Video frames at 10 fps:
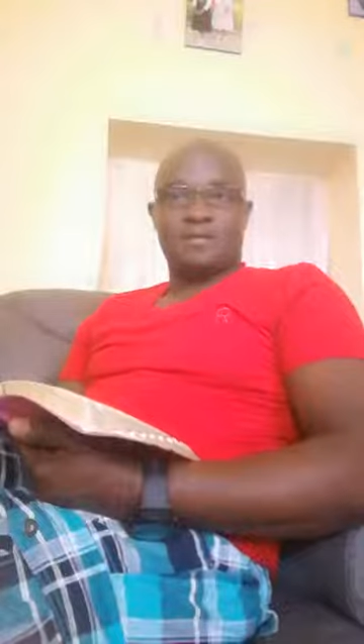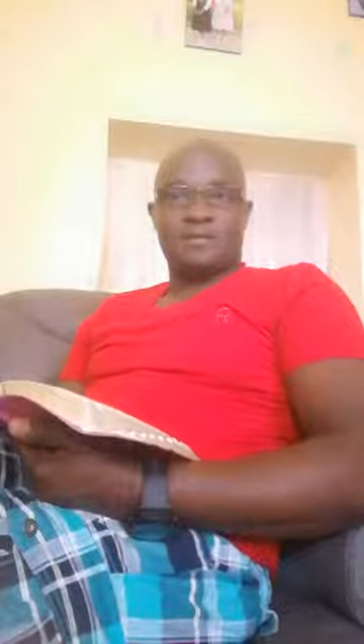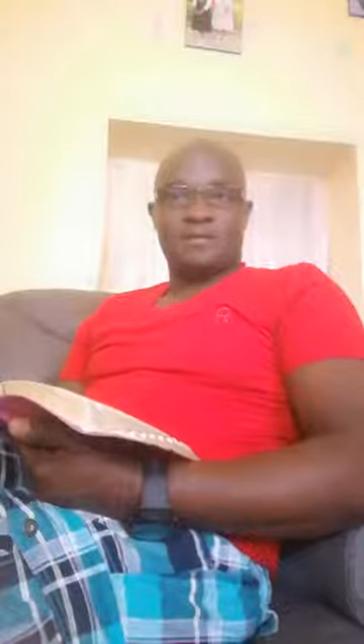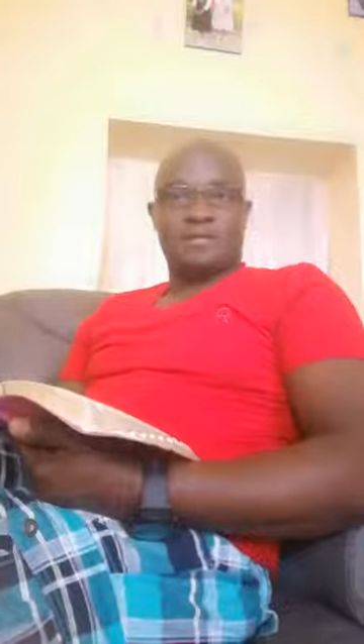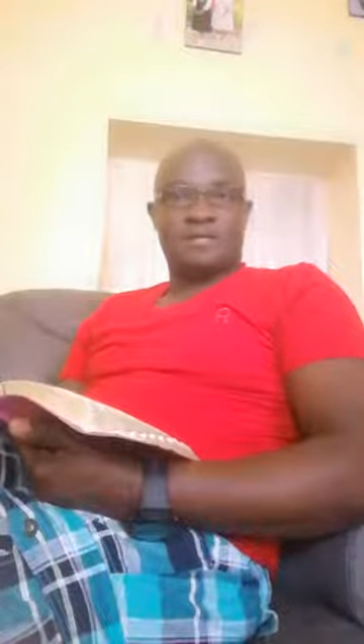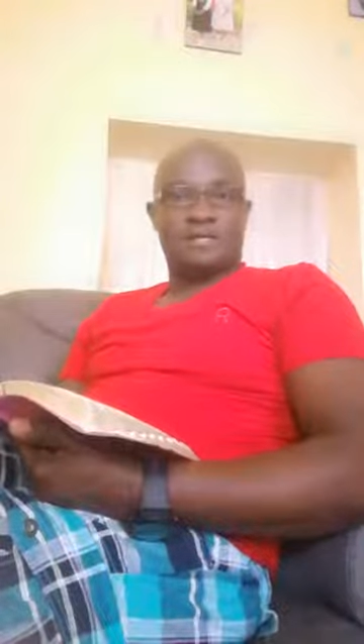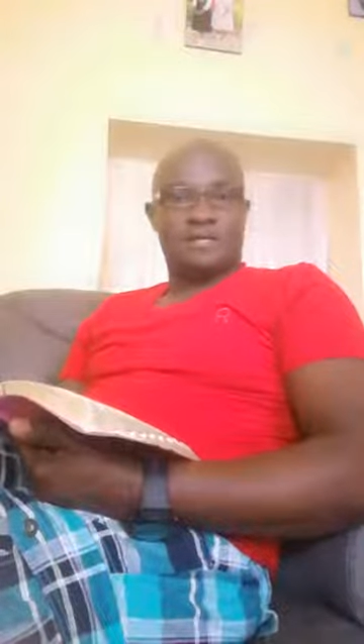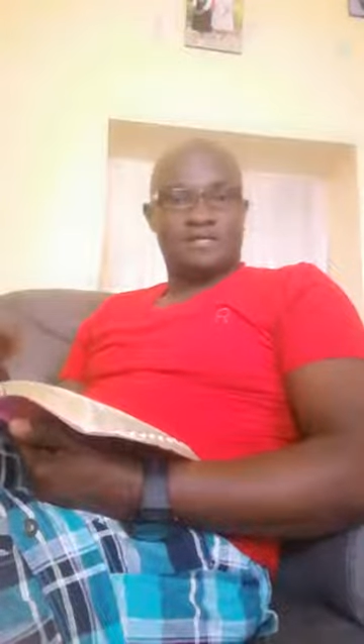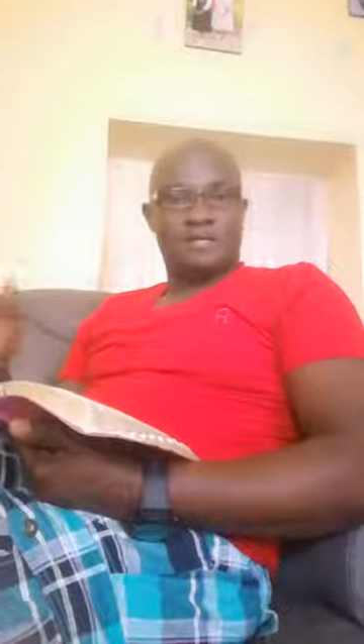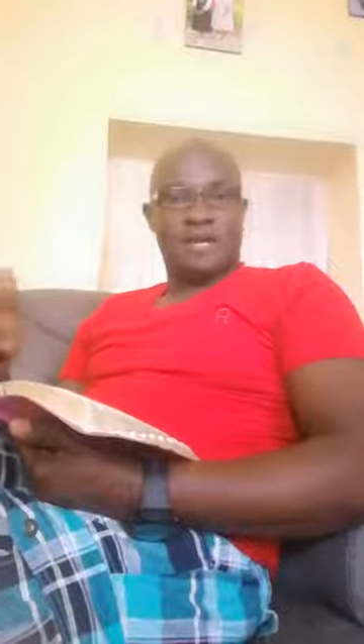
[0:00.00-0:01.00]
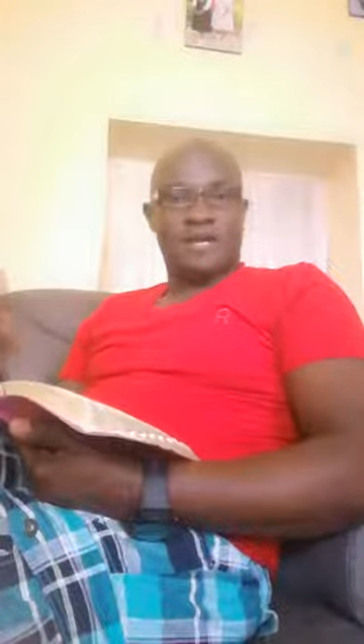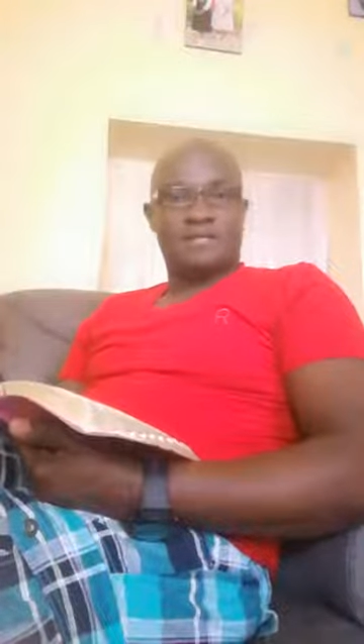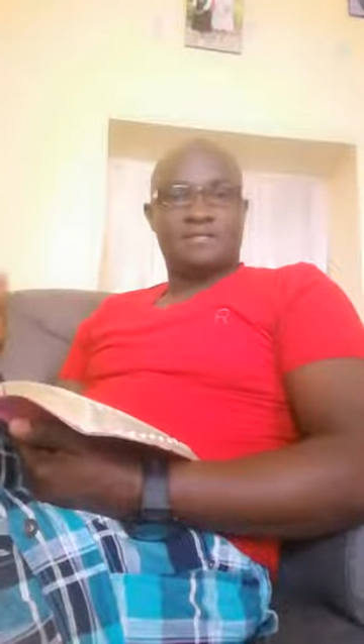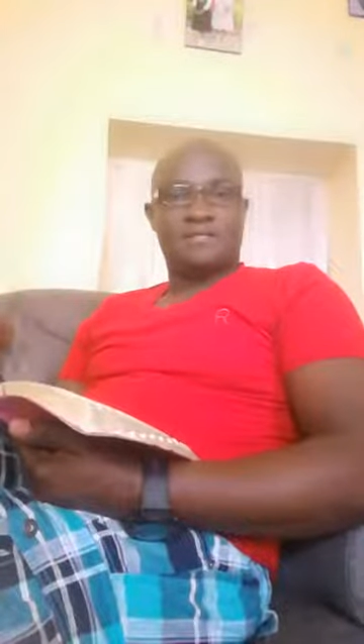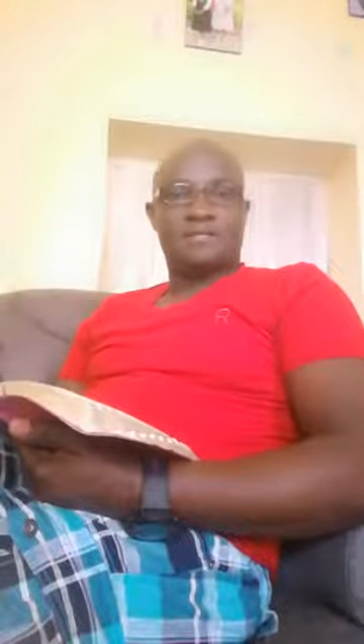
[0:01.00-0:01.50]
Uh, the
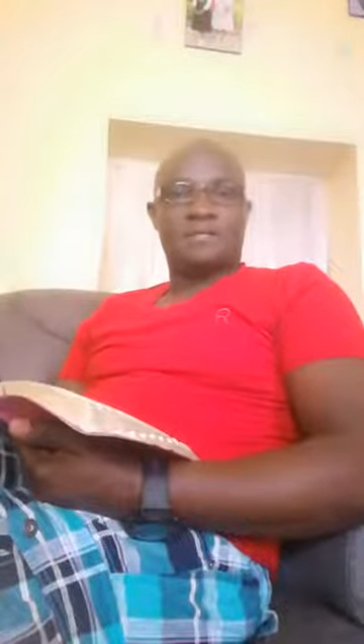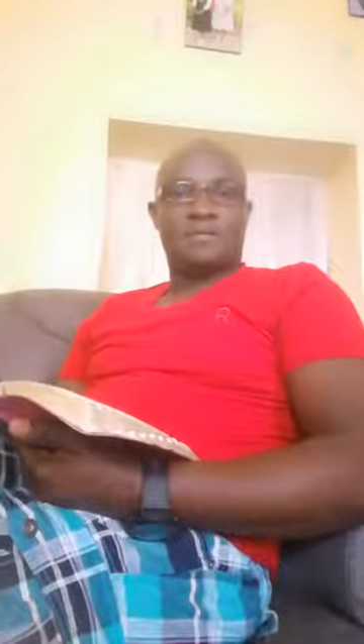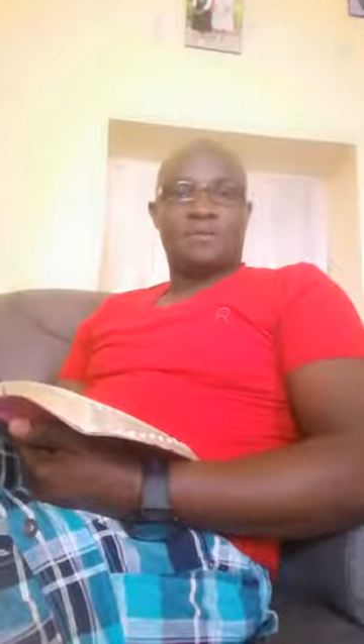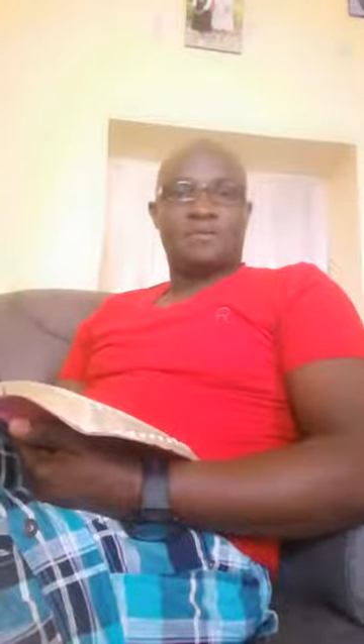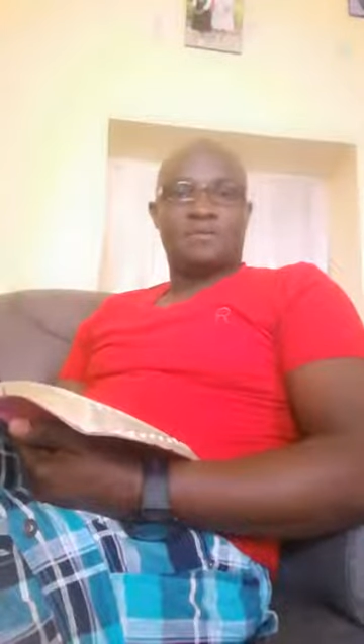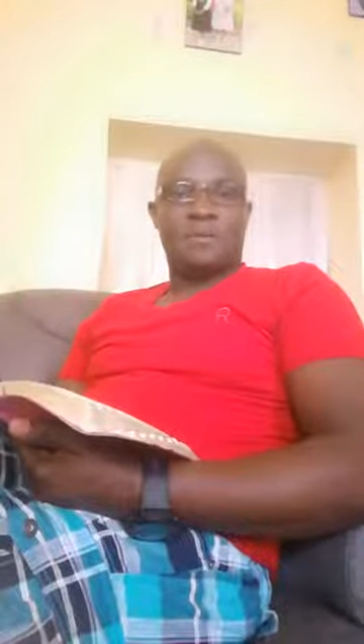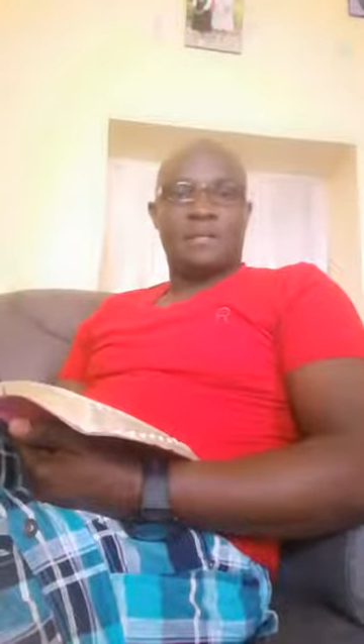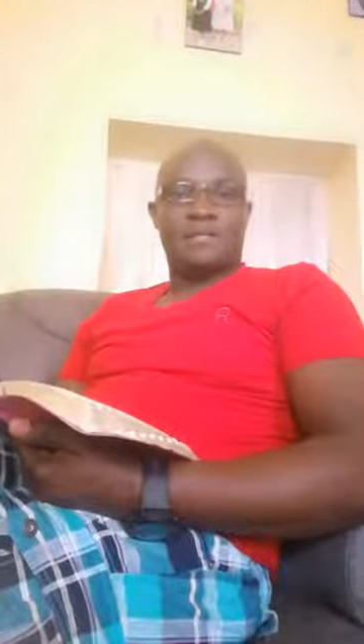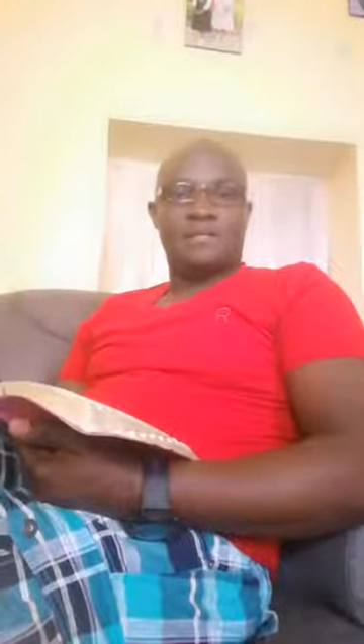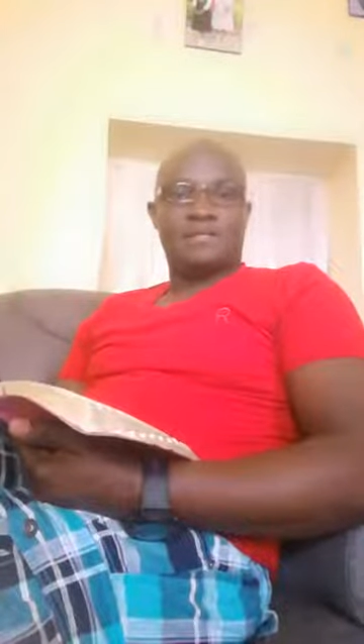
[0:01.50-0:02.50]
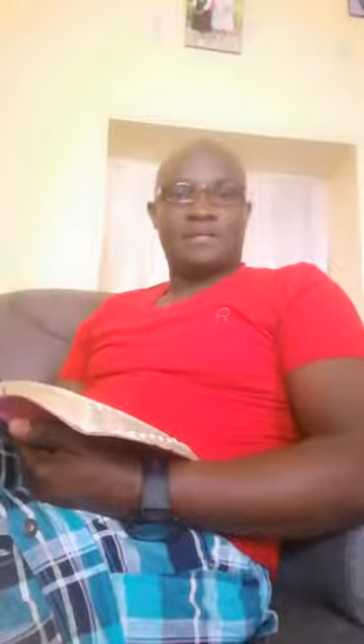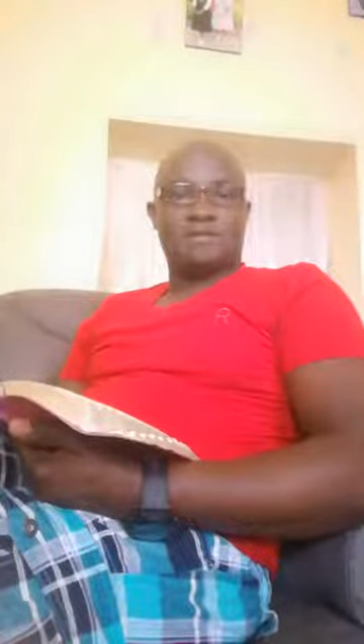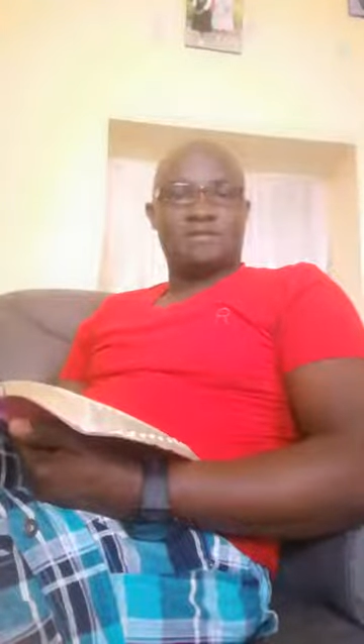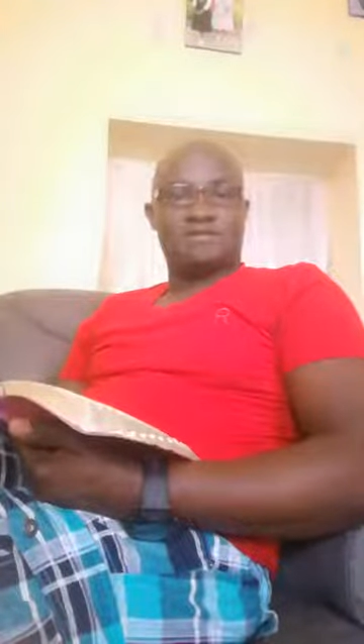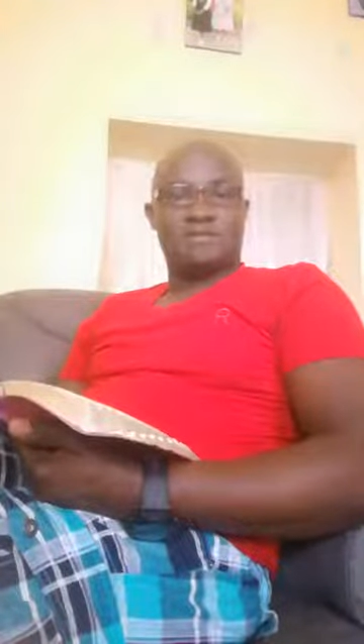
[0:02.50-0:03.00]
Israelites were in
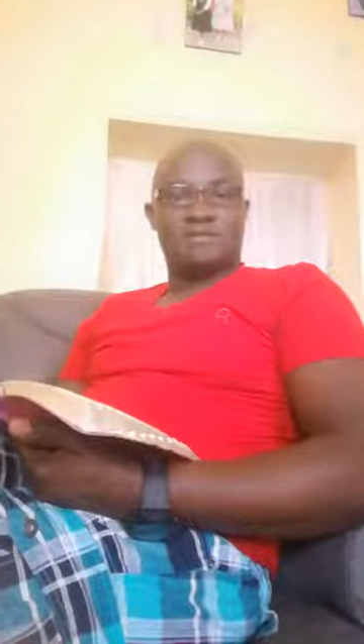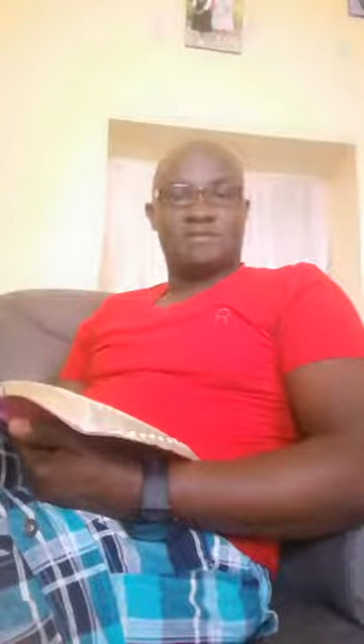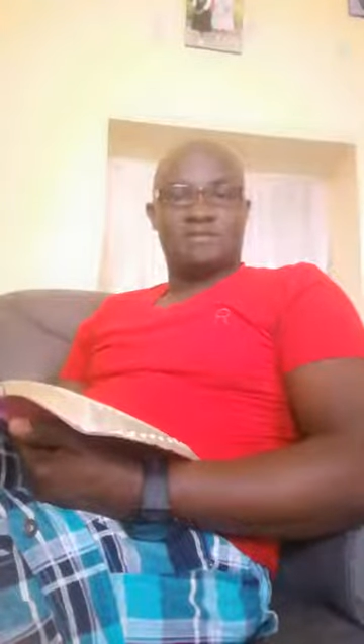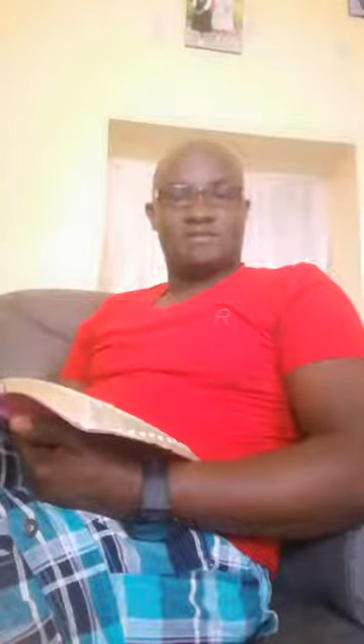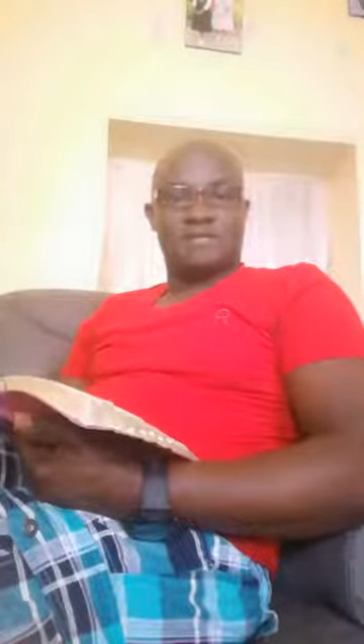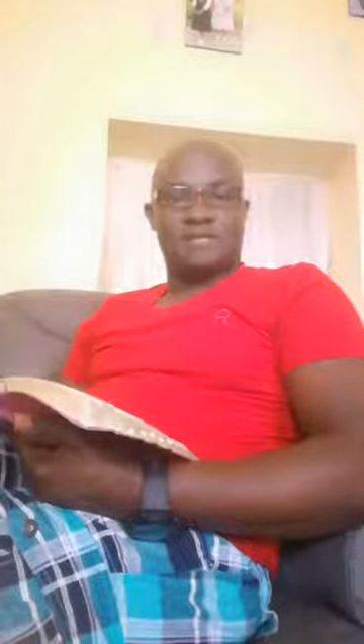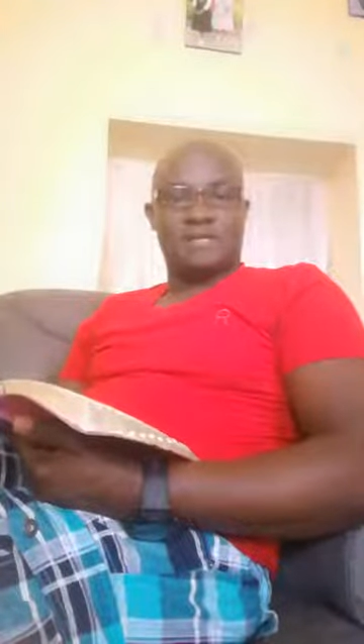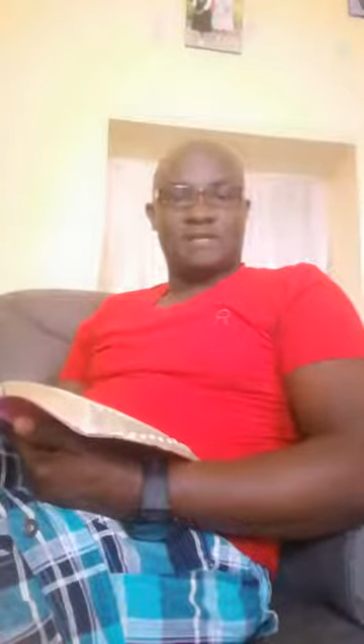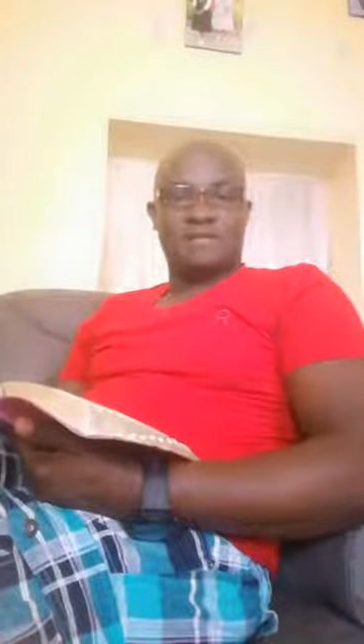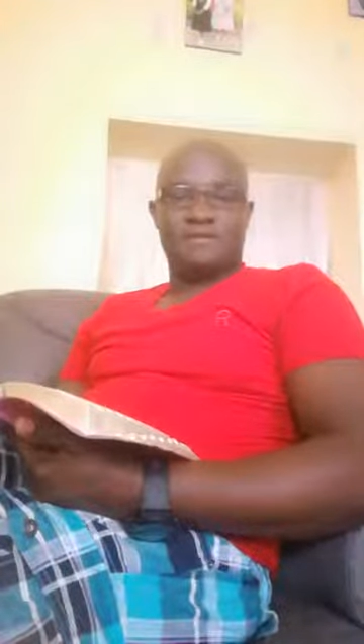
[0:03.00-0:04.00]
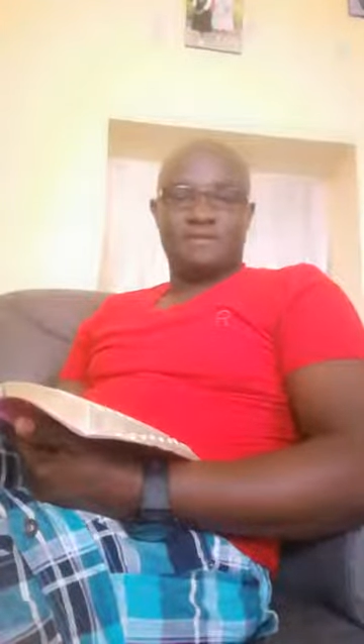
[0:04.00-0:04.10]
captivity in Assyria,